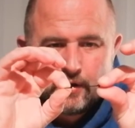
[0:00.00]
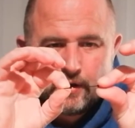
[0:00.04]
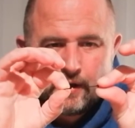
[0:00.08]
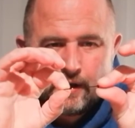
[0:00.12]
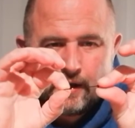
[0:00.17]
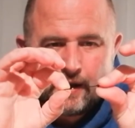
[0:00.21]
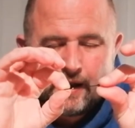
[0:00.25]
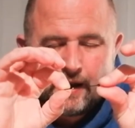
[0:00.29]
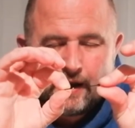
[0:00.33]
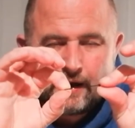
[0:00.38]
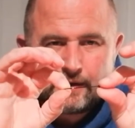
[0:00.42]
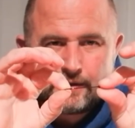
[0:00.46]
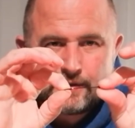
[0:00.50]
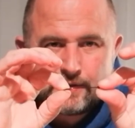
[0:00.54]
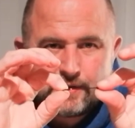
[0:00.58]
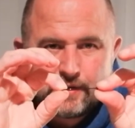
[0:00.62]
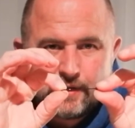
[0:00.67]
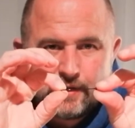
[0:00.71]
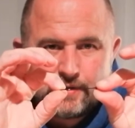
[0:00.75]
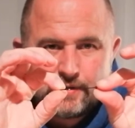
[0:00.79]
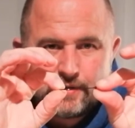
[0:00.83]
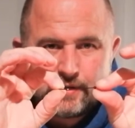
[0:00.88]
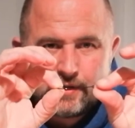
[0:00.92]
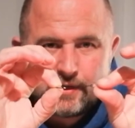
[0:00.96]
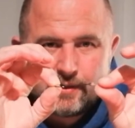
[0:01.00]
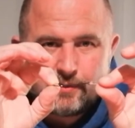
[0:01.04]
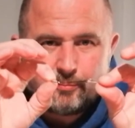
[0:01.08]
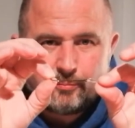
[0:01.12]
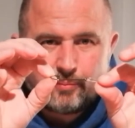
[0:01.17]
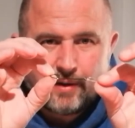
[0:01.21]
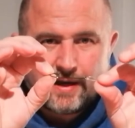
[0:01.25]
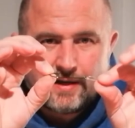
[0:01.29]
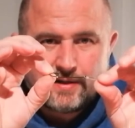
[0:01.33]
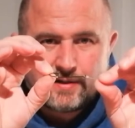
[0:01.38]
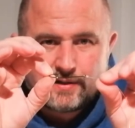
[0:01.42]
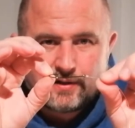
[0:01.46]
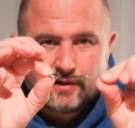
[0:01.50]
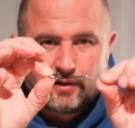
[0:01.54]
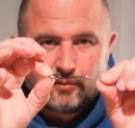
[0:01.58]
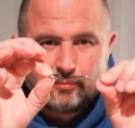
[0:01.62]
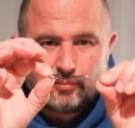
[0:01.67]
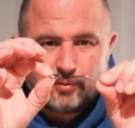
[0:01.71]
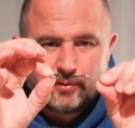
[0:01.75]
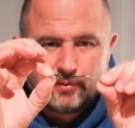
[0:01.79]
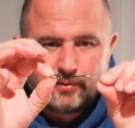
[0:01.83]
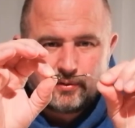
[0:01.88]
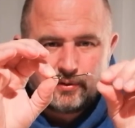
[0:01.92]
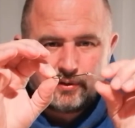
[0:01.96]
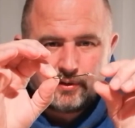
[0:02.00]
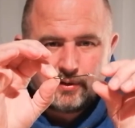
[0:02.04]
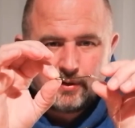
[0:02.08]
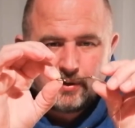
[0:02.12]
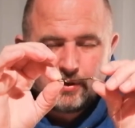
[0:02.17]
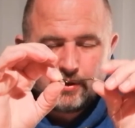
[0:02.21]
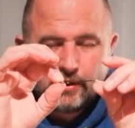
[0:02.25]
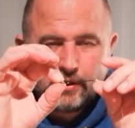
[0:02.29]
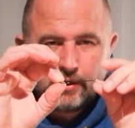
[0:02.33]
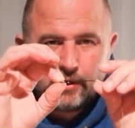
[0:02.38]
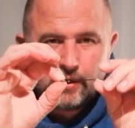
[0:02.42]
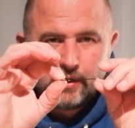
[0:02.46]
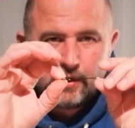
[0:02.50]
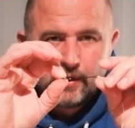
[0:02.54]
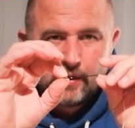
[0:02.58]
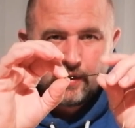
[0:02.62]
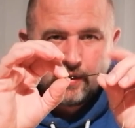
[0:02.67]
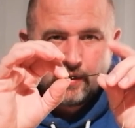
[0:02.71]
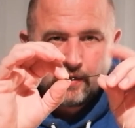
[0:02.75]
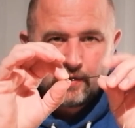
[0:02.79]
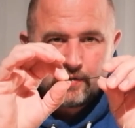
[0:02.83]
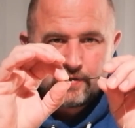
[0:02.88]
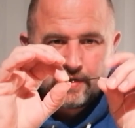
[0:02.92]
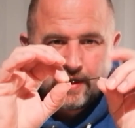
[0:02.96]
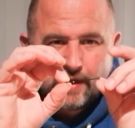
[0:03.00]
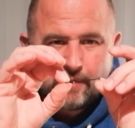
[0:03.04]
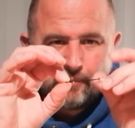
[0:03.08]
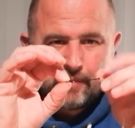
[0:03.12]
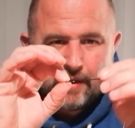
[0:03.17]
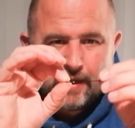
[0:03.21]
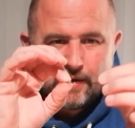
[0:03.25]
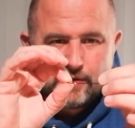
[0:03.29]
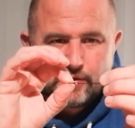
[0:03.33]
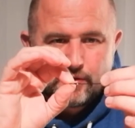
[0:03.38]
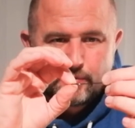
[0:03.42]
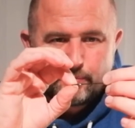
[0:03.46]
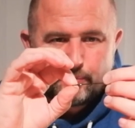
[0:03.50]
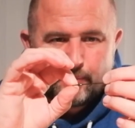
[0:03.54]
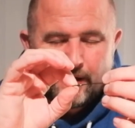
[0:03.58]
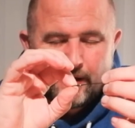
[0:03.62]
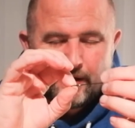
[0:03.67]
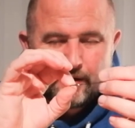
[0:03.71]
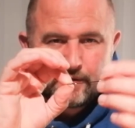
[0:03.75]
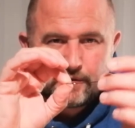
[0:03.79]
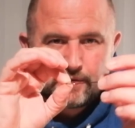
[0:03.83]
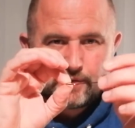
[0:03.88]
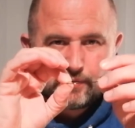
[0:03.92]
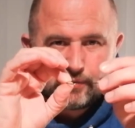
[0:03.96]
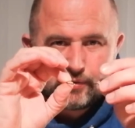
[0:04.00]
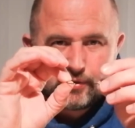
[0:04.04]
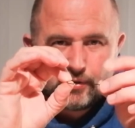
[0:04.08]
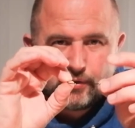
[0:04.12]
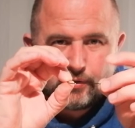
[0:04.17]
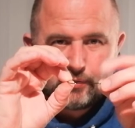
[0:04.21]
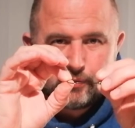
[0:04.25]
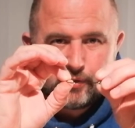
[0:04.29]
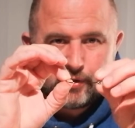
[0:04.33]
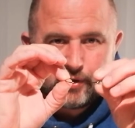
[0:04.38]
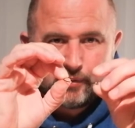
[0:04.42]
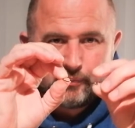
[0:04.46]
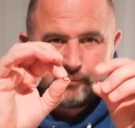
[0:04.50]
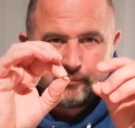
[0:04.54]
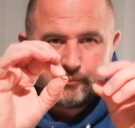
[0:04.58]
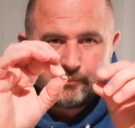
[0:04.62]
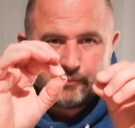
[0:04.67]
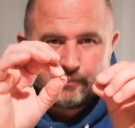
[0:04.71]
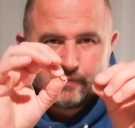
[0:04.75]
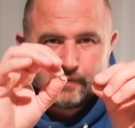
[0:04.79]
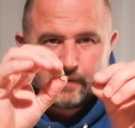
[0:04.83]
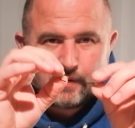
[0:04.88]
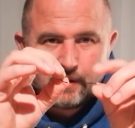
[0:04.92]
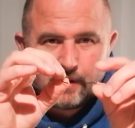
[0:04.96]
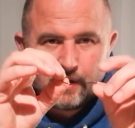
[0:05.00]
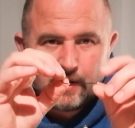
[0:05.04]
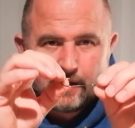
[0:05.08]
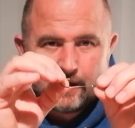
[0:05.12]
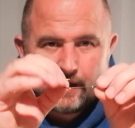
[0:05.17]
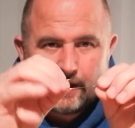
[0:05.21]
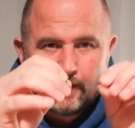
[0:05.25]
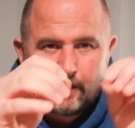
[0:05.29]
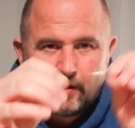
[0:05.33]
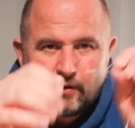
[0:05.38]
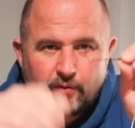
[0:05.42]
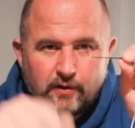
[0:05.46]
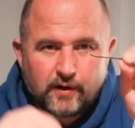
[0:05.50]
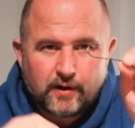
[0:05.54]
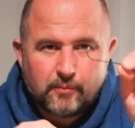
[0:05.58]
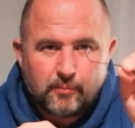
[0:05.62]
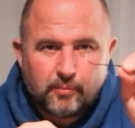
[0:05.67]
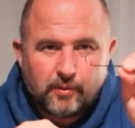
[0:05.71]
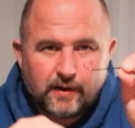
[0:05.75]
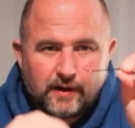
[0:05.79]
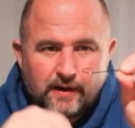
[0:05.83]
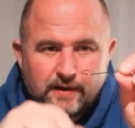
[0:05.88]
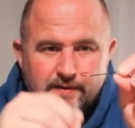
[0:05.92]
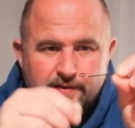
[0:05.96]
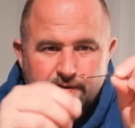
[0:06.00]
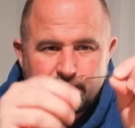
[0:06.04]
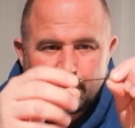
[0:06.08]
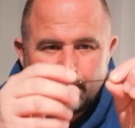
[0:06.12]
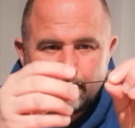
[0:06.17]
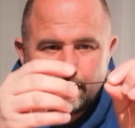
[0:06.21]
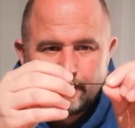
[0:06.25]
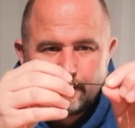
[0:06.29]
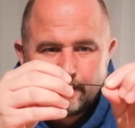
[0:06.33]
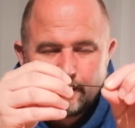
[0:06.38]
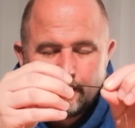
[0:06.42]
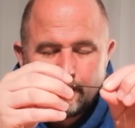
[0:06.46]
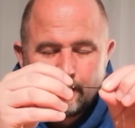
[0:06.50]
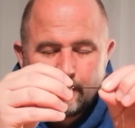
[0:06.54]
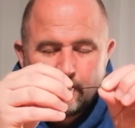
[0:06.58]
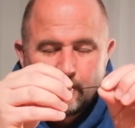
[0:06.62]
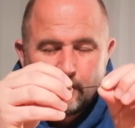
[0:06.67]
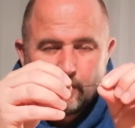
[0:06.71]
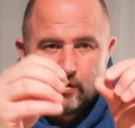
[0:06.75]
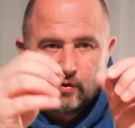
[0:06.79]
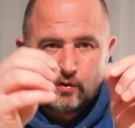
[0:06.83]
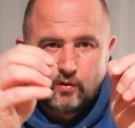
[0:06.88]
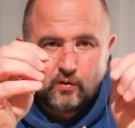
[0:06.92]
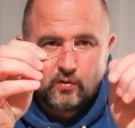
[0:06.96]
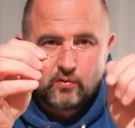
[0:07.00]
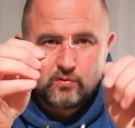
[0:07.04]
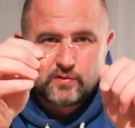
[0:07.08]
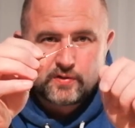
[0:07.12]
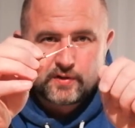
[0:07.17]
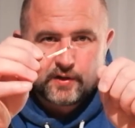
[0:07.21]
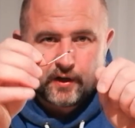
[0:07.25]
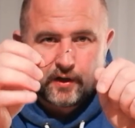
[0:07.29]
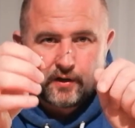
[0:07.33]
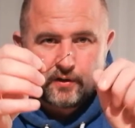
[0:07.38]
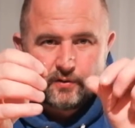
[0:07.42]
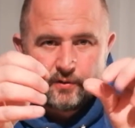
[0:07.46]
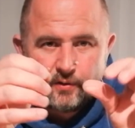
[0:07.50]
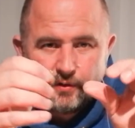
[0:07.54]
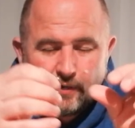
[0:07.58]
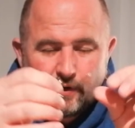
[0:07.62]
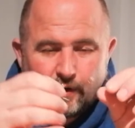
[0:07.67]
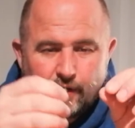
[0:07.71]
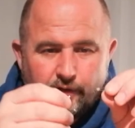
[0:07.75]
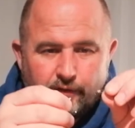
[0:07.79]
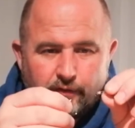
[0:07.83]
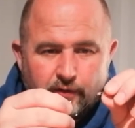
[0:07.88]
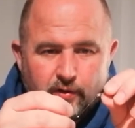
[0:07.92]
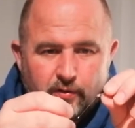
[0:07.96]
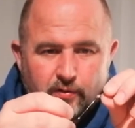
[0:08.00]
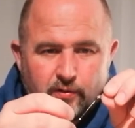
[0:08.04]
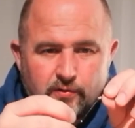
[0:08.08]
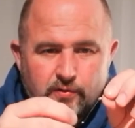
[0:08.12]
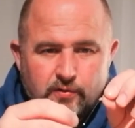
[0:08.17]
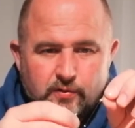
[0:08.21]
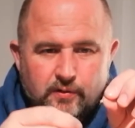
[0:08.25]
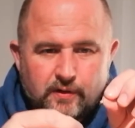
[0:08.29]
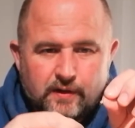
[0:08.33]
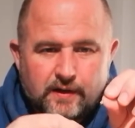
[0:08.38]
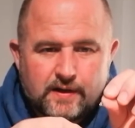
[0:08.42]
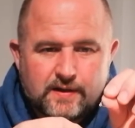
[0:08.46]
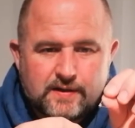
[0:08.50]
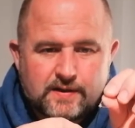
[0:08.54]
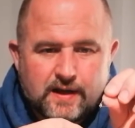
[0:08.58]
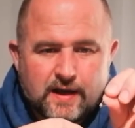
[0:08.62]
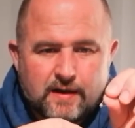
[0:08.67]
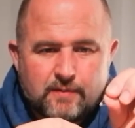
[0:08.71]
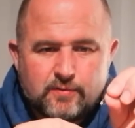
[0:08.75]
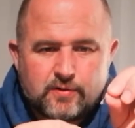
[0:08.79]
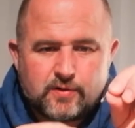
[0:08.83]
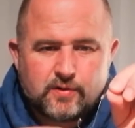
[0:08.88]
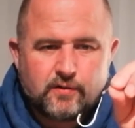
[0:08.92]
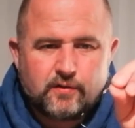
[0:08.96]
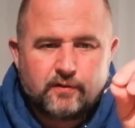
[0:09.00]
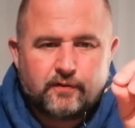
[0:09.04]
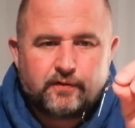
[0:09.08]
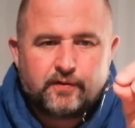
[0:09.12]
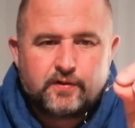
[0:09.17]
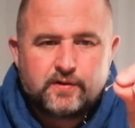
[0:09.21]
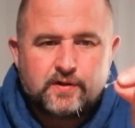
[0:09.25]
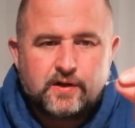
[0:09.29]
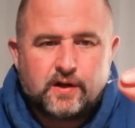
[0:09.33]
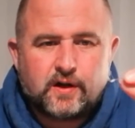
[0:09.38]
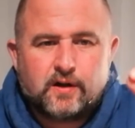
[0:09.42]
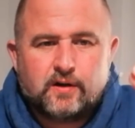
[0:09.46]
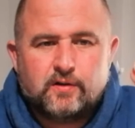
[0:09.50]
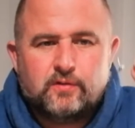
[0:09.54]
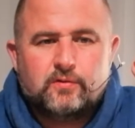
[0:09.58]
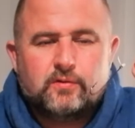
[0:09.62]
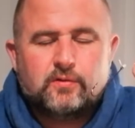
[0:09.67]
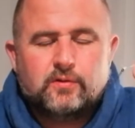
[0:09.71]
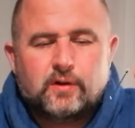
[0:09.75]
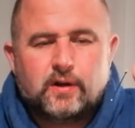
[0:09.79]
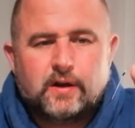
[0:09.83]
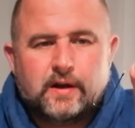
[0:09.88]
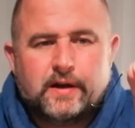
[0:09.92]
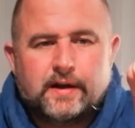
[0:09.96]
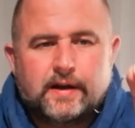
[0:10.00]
it acts as a bait stop. because that may just pierce through the worm and then hold it in place. Also, if you're doing this same sort of style